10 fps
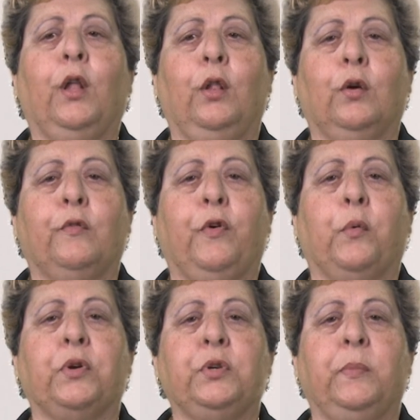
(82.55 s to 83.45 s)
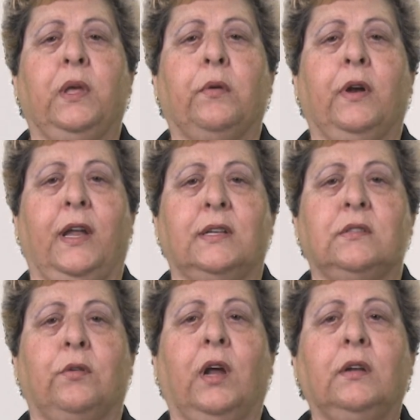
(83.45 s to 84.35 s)
Look forward to be your next
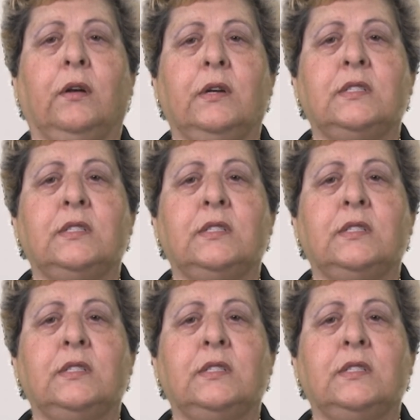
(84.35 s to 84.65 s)
director in